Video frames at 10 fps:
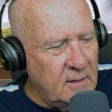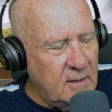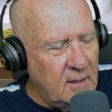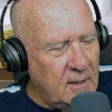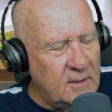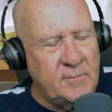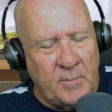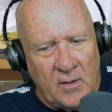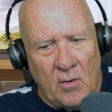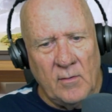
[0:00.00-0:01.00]
It's
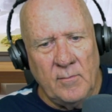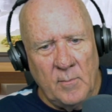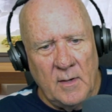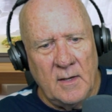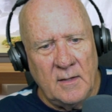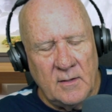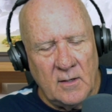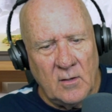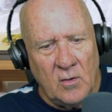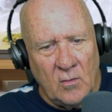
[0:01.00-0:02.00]
beyond me that
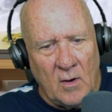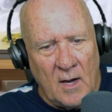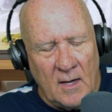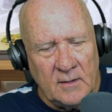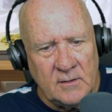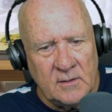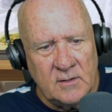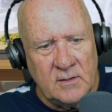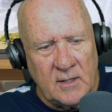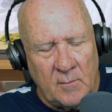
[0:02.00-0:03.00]
her answers
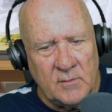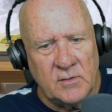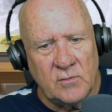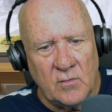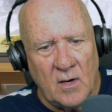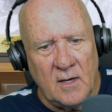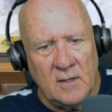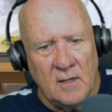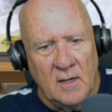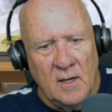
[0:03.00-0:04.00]
demonstrate
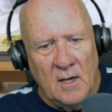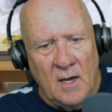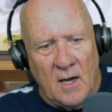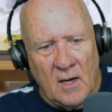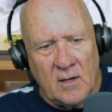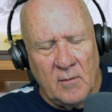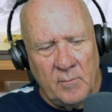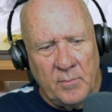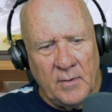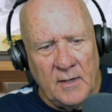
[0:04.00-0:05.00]
a
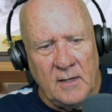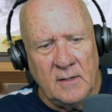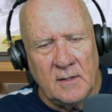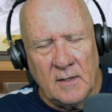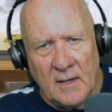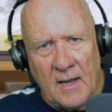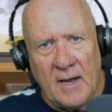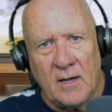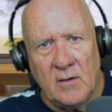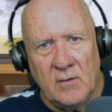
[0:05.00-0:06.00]
complete
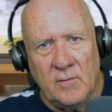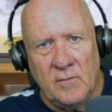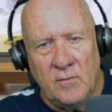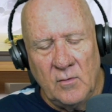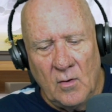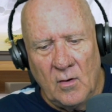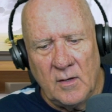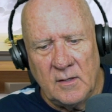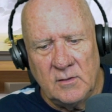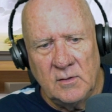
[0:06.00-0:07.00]
lack of
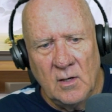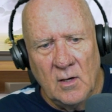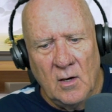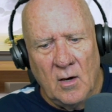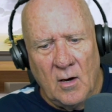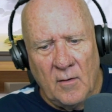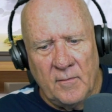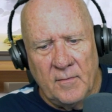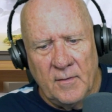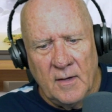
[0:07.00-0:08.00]
knowledge
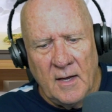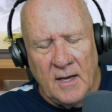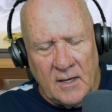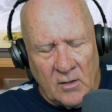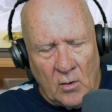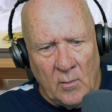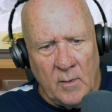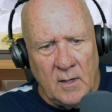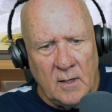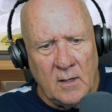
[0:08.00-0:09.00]
of
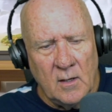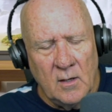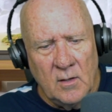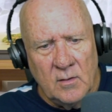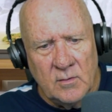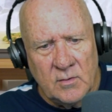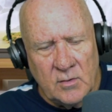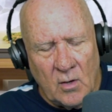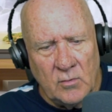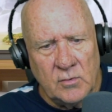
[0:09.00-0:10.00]
economic,
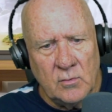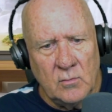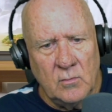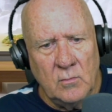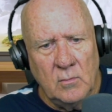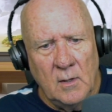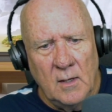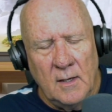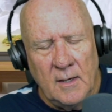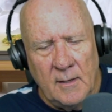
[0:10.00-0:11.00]
social
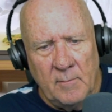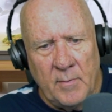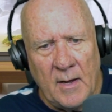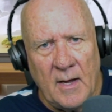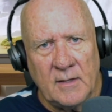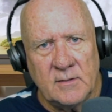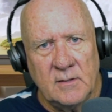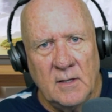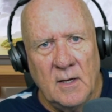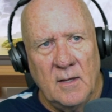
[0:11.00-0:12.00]
impacts
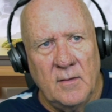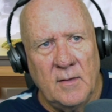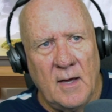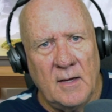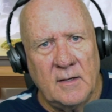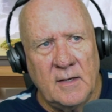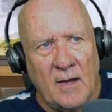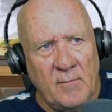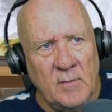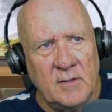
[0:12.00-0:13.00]
that
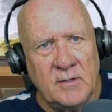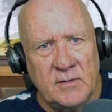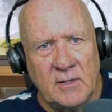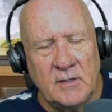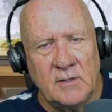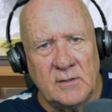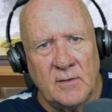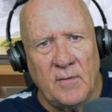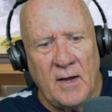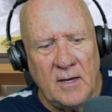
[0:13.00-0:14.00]
government decisions have
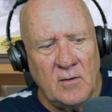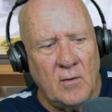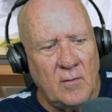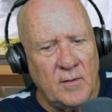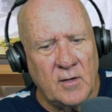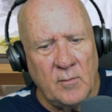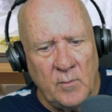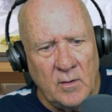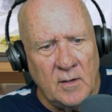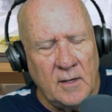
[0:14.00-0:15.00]
had on the
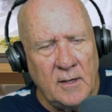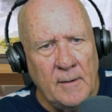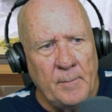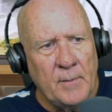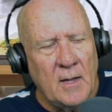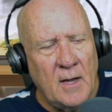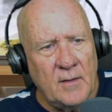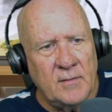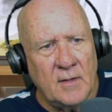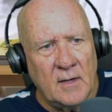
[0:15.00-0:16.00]
community
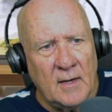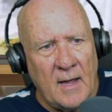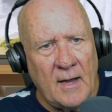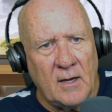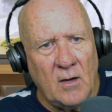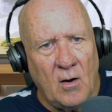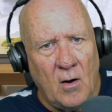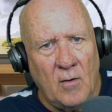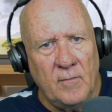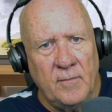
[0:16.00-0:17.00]
and the lack of